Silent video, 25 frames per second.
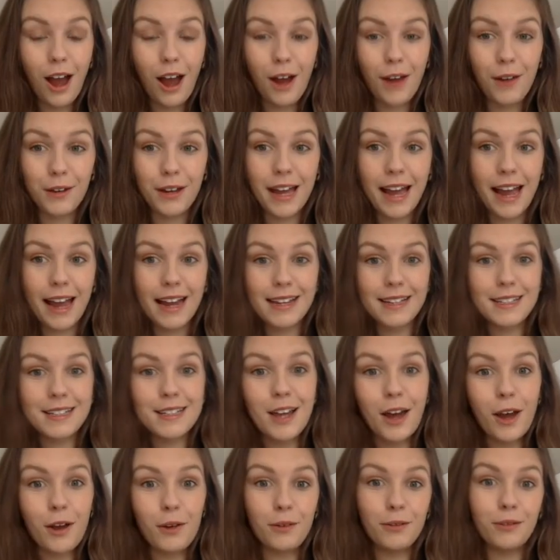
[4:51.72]
Okay,
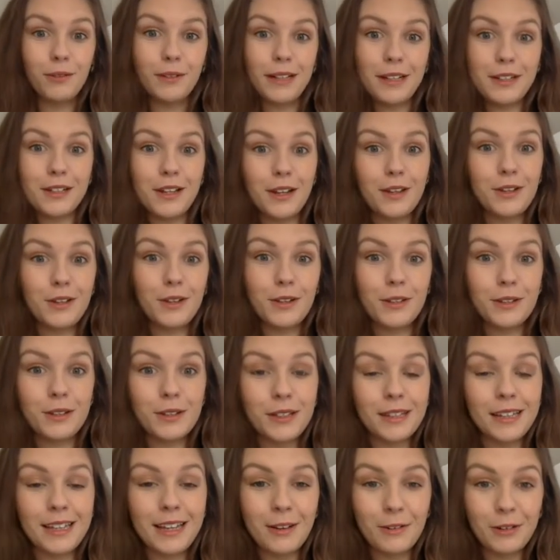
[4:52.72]
so need to
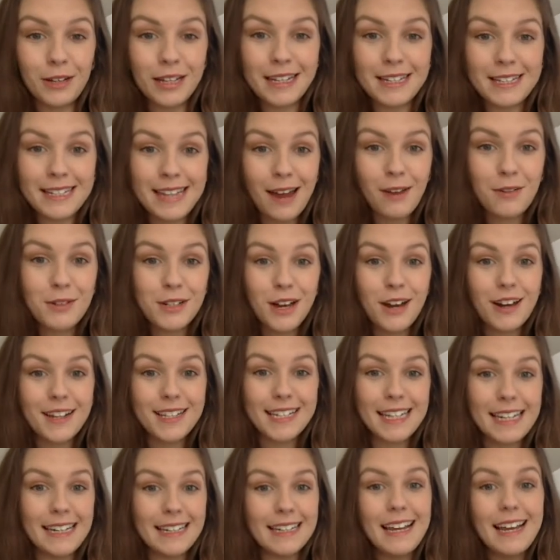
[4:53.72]
get all these sound cards
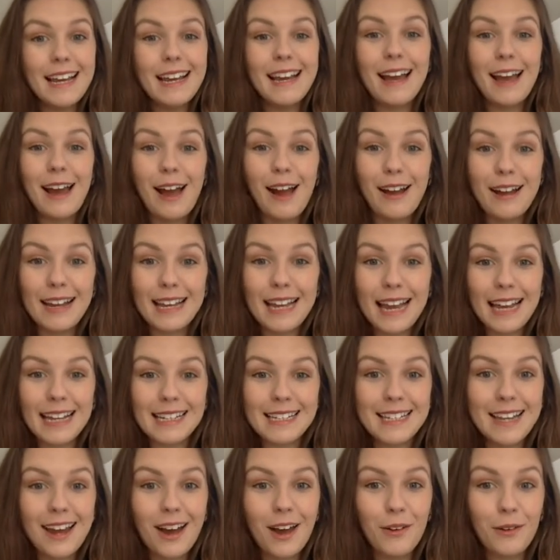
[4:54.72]
in. Okay,
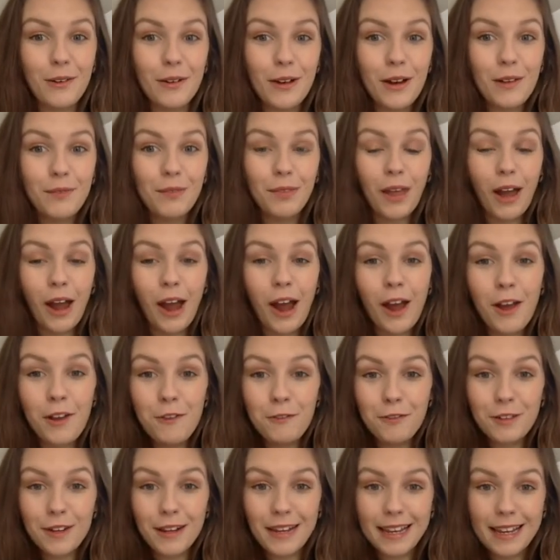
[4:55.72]
so
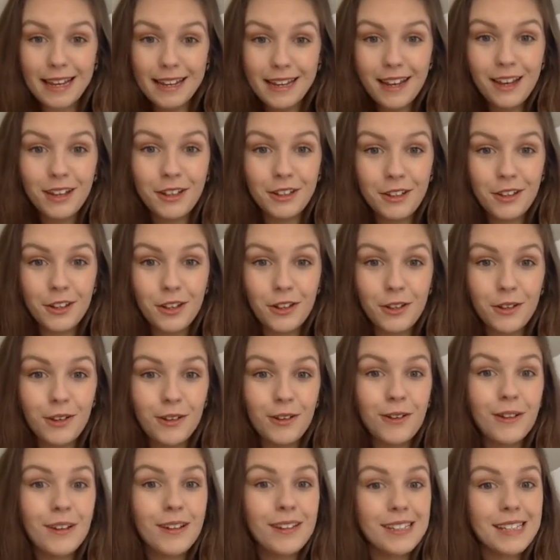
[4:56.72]
hopefully
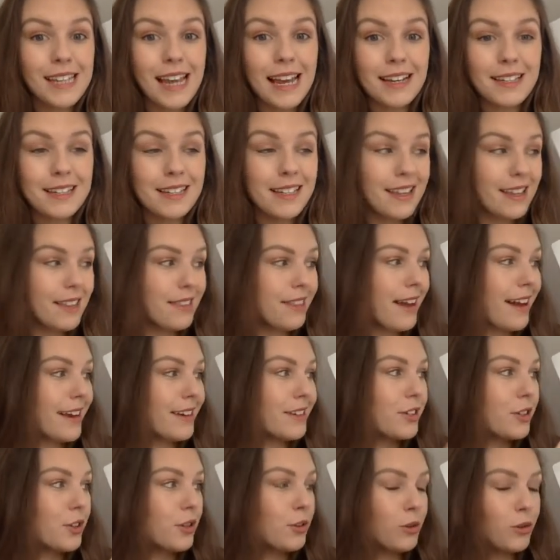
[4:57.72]
you said
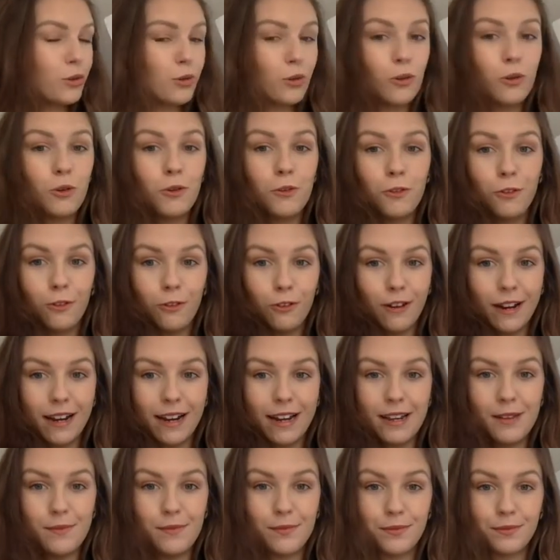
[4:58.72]
that all
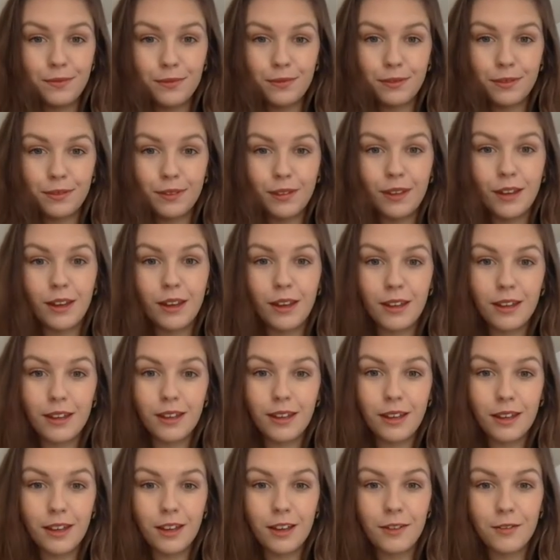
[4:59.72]
3
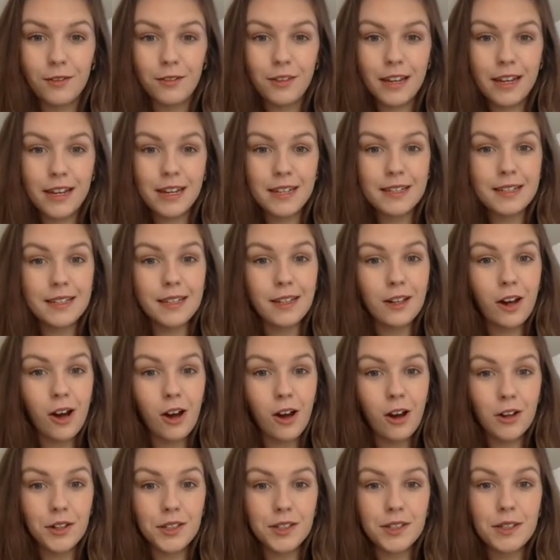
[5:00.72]
of these
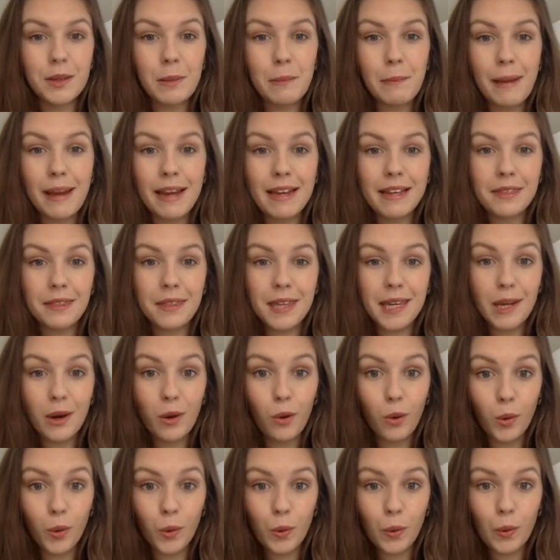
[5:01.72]
cards make the
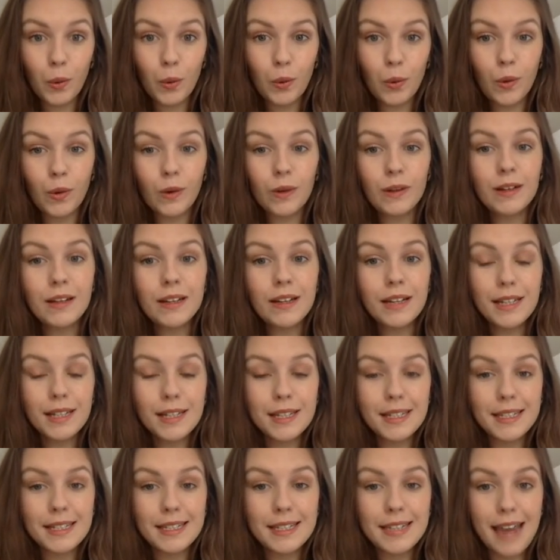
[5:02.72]
or
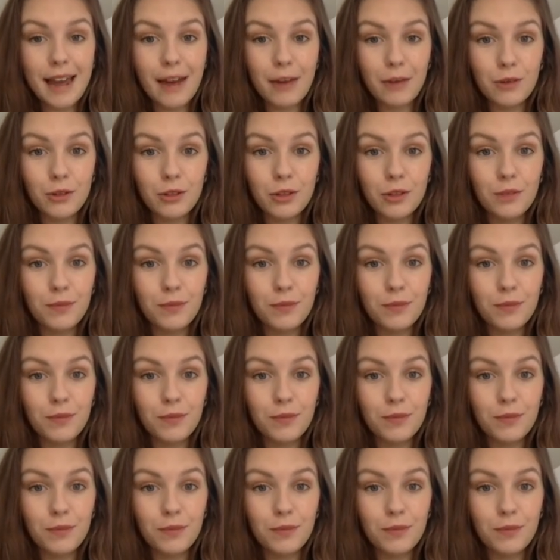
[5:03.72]
sound.